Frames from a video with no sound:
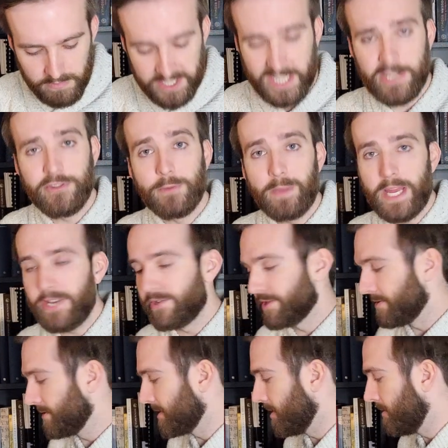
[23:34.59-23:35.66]
six hundred
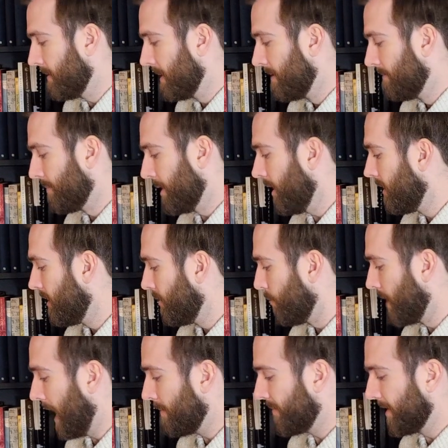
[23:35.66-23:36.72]
pages or so. But
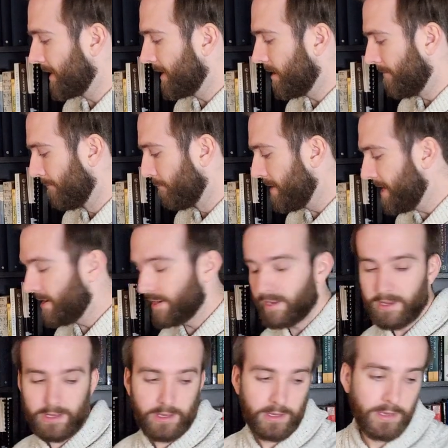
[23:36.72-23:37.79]
when I'm thinking of
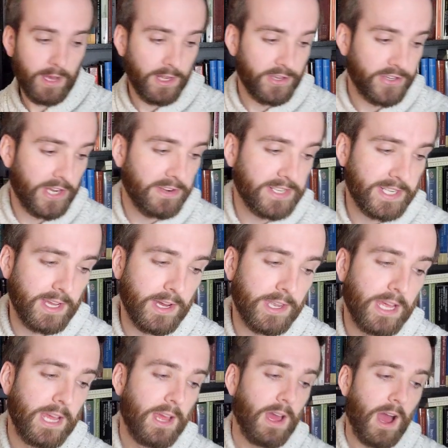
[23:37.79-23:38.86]
reading Jan
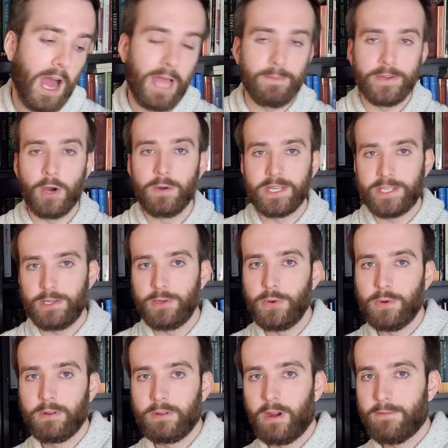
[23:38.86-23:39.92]
Kjærstad, I'm going to,
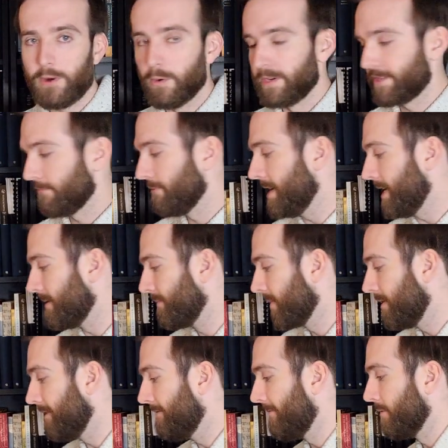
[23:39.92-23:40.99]
of course, read
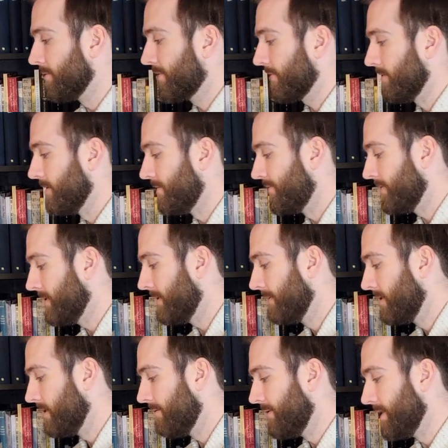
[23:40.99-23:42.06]
the full trilogy,
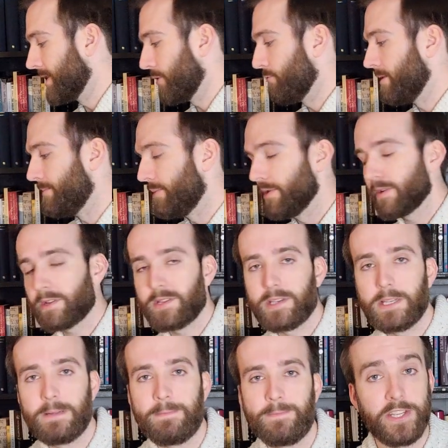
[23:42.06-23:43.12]
these three
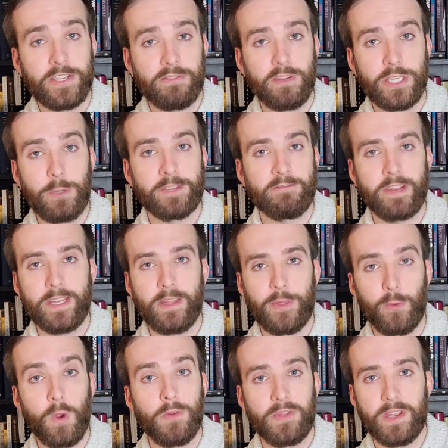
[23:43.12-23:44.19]
books. And this trilogy was written
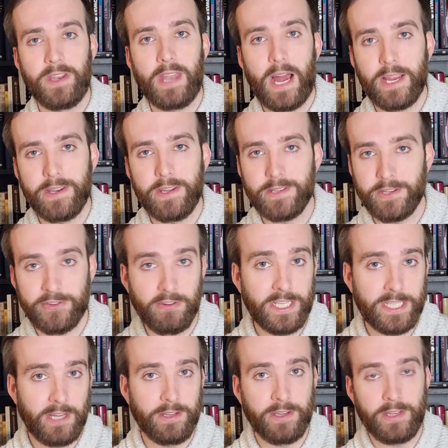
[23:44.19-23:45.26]
throughout the nineties and
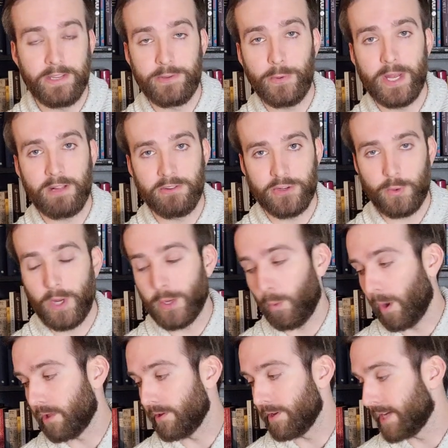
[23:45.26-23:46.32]
translated into English quite
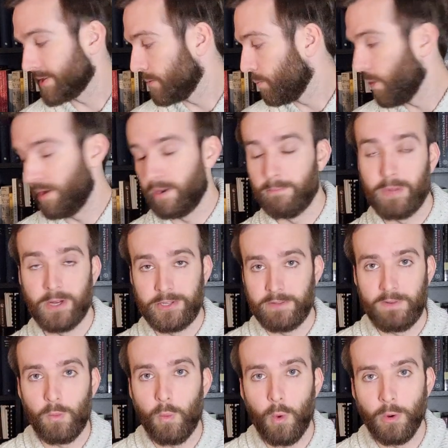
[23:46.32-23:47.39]
quickly, as it won a bunch
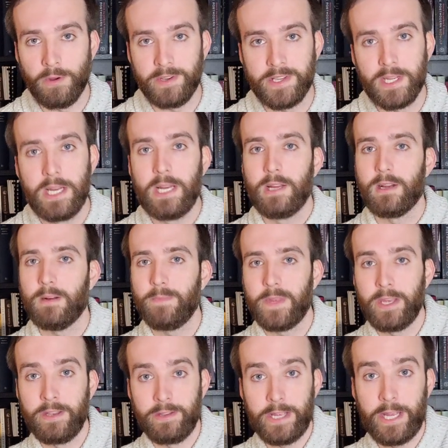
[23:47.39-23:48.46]
of awards uh,
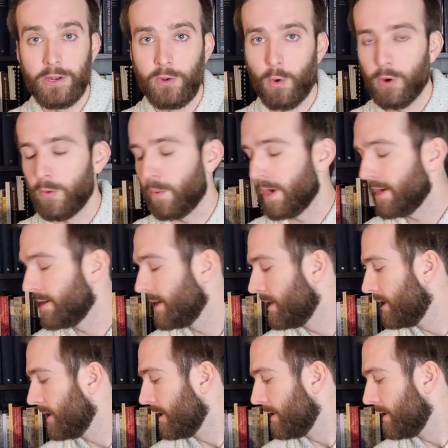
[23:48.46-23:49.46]
in, in Norway.